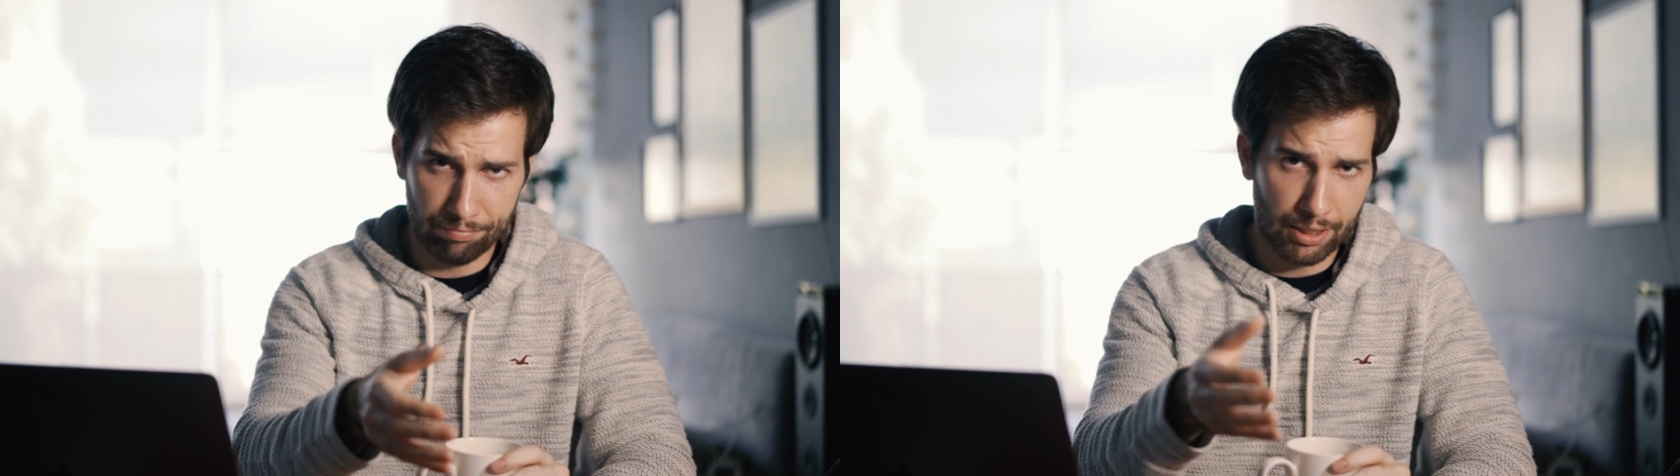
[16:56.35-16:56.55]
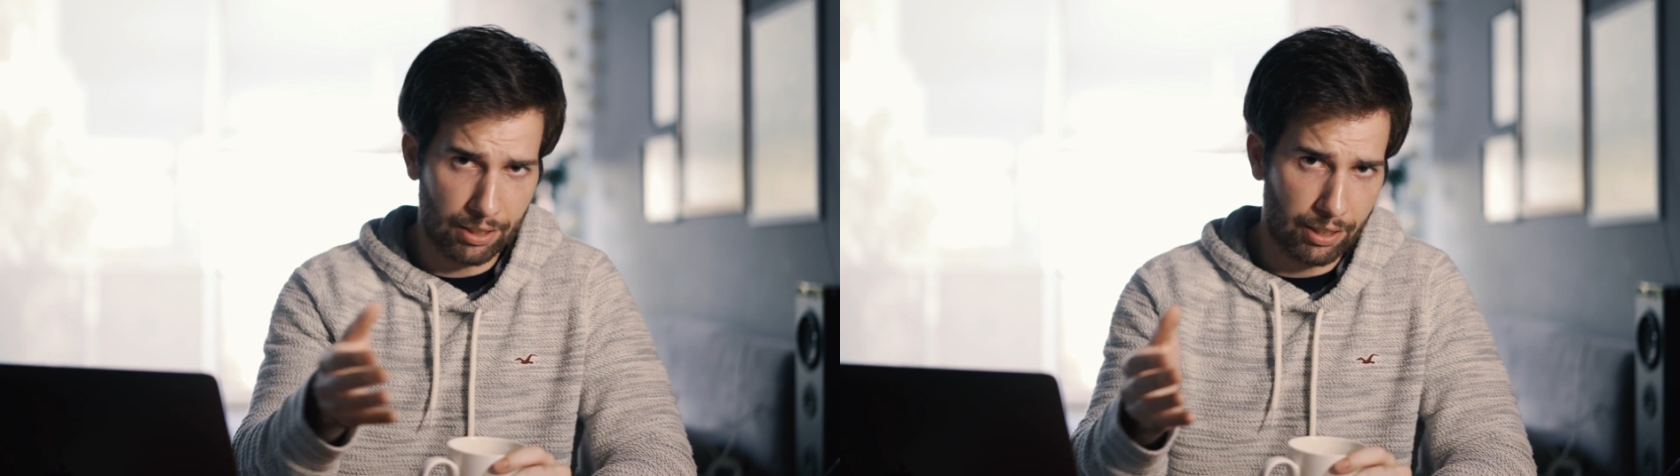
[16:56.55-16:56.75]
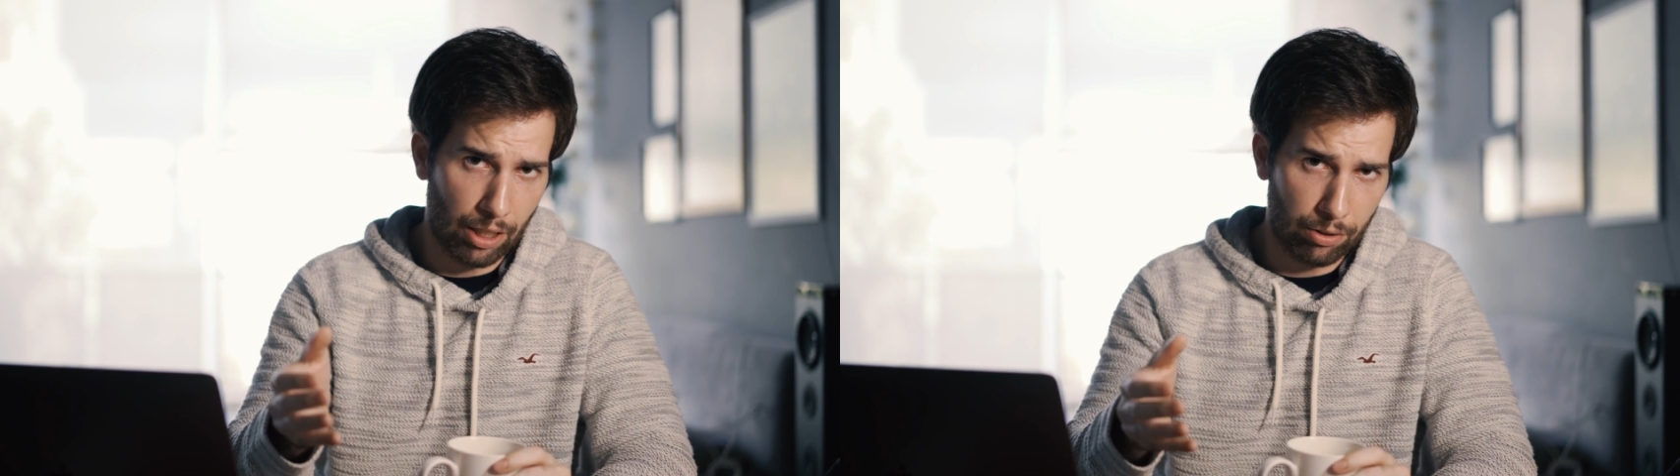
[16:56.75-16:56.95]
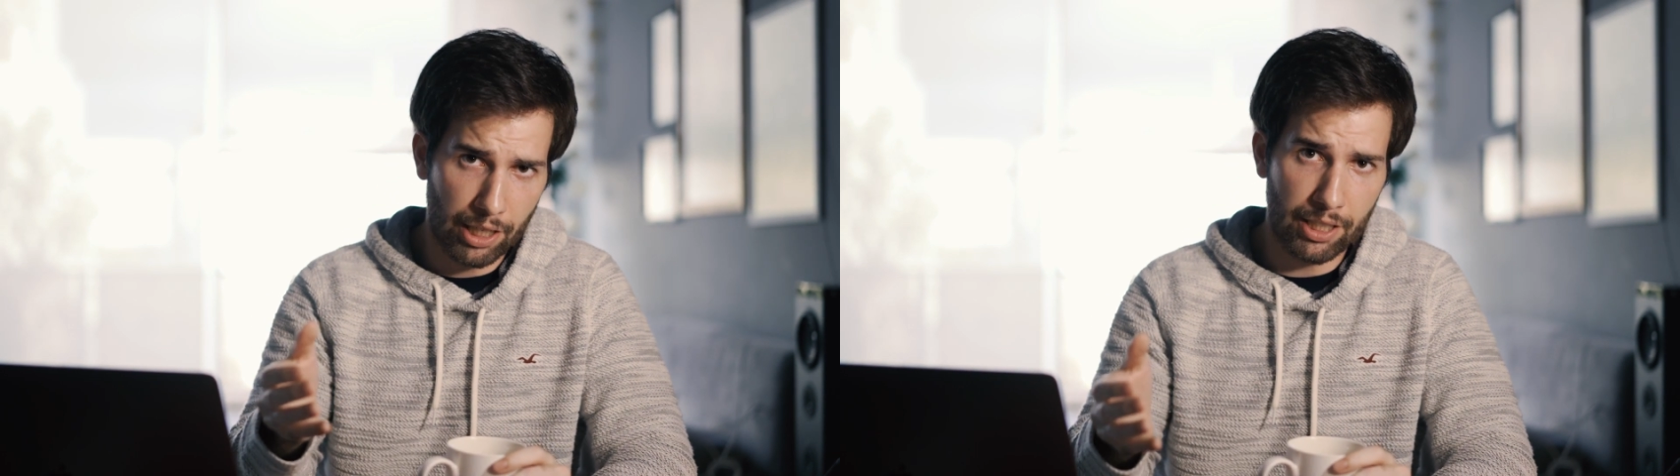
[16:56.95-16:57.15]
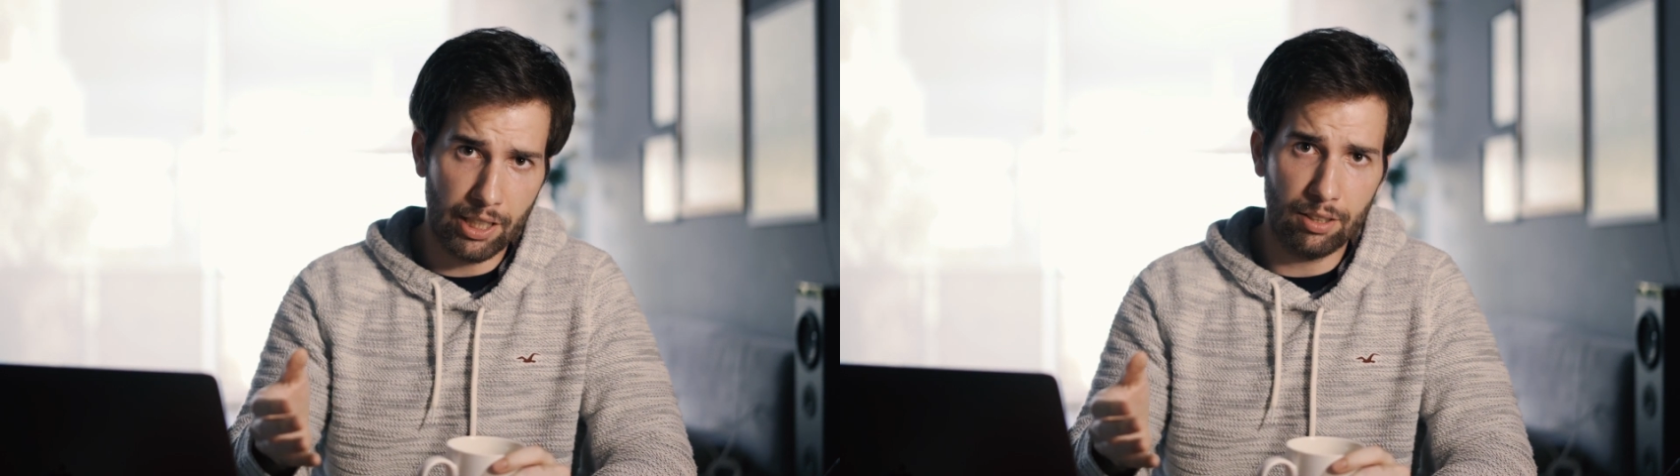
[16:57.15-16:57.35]
let's say a good
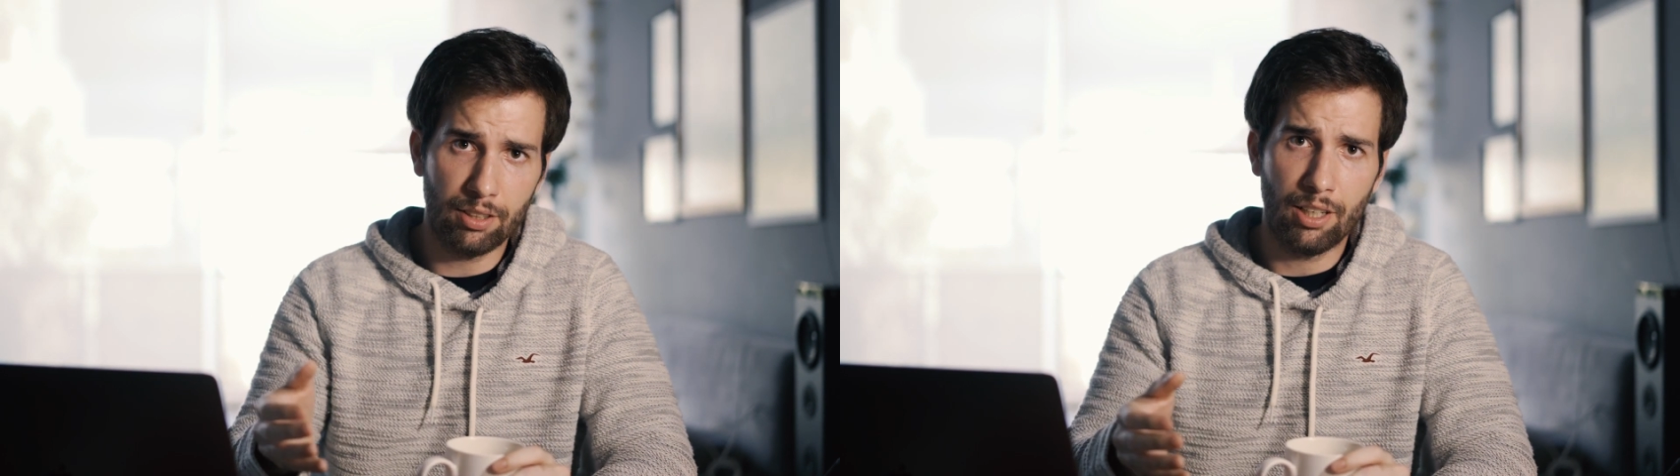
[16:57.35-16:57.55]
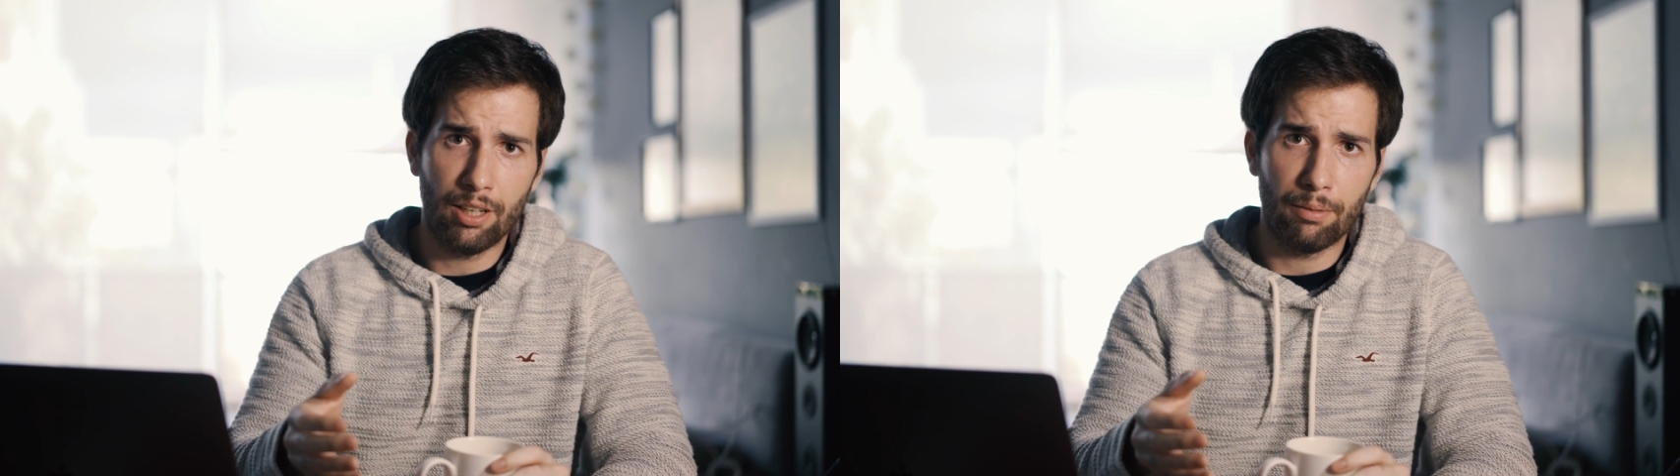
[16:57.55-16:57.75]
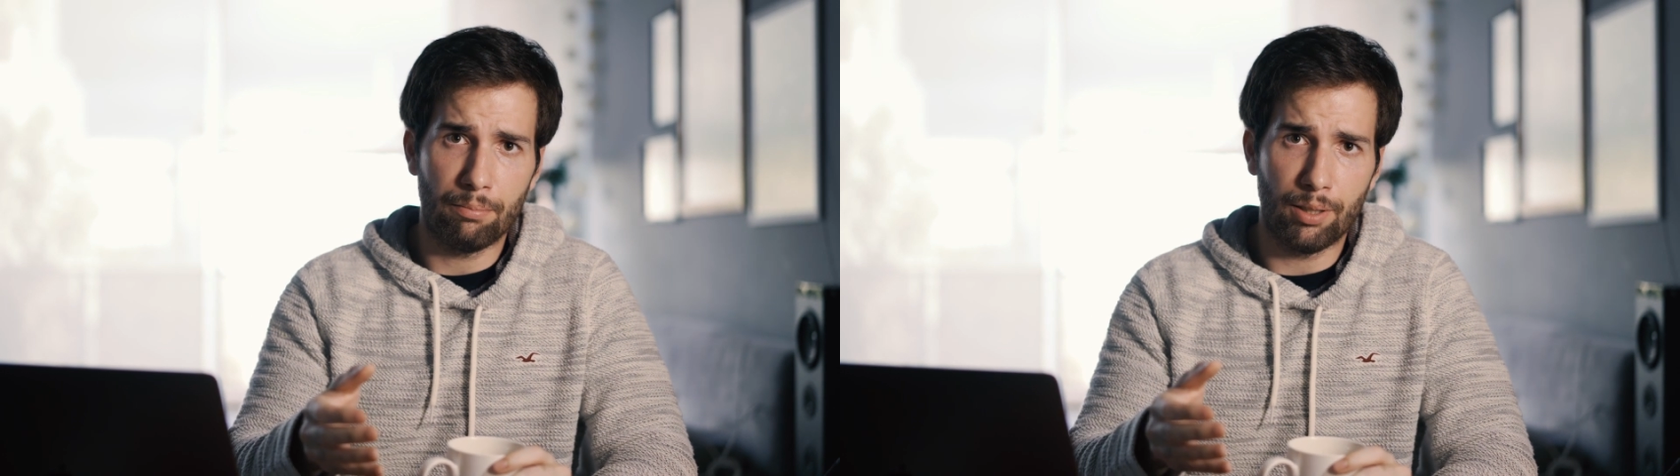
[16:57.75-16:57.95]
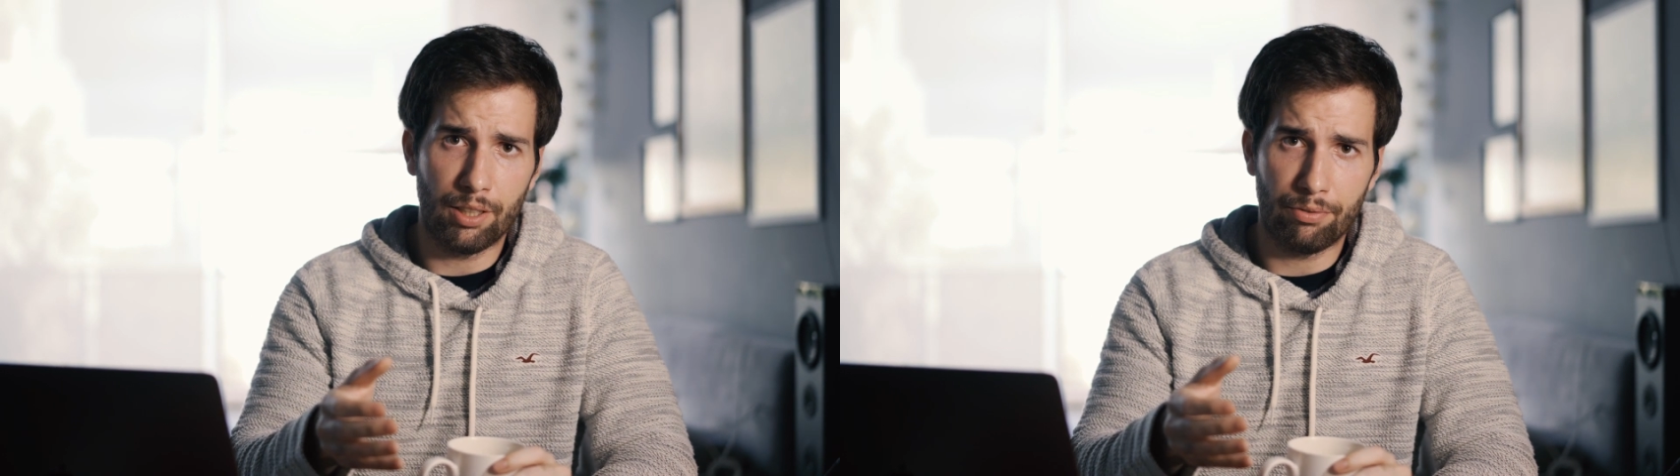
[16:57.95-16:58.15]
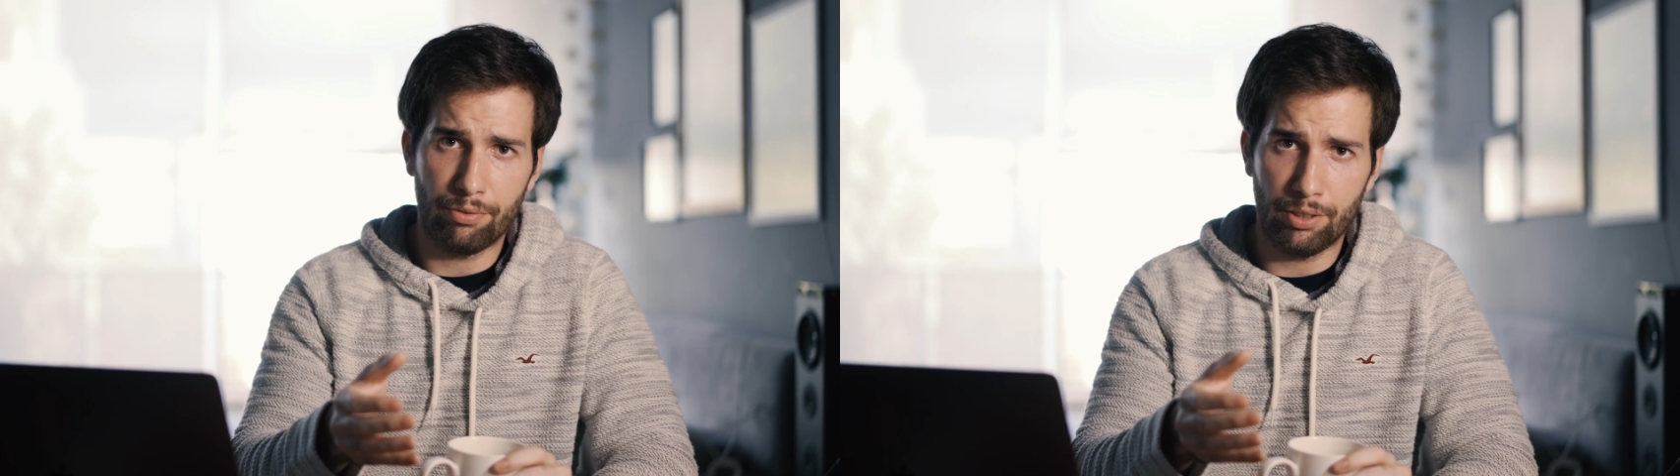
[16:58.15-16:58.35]
idea, but
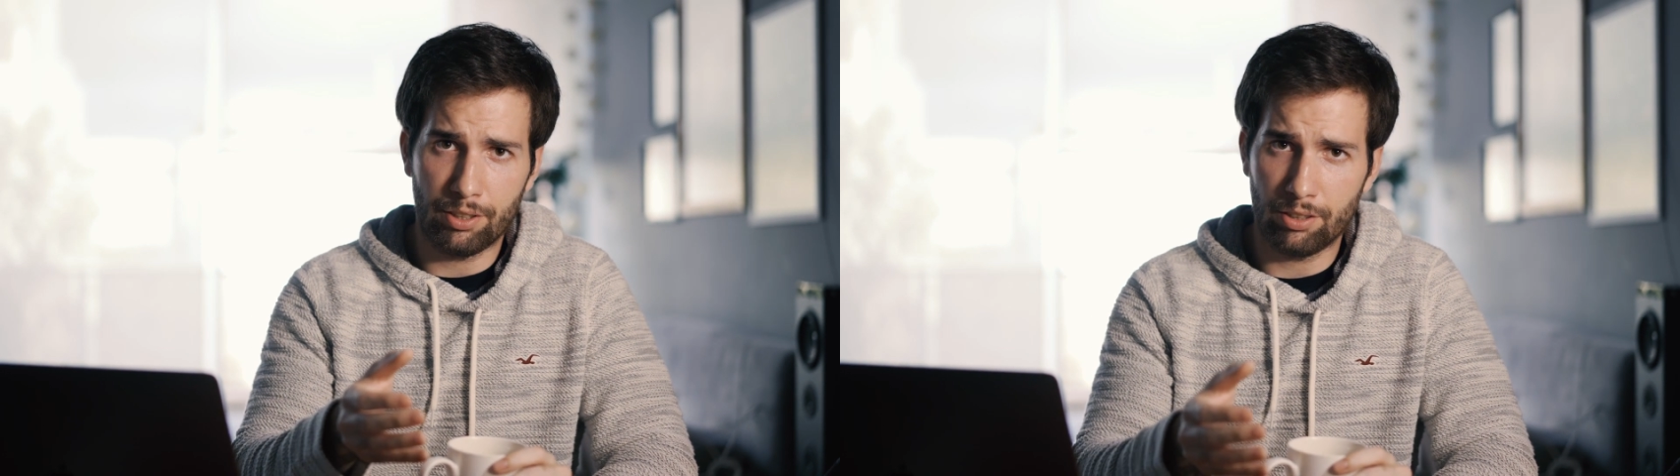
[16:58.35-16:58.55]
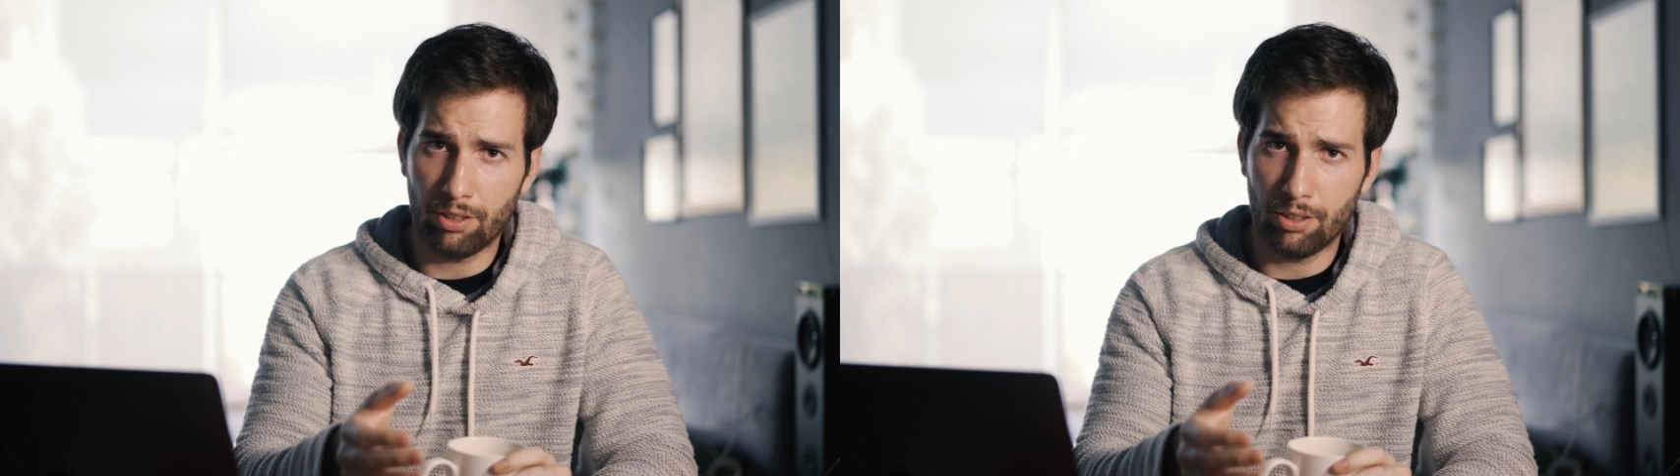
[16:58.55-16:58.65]
if it's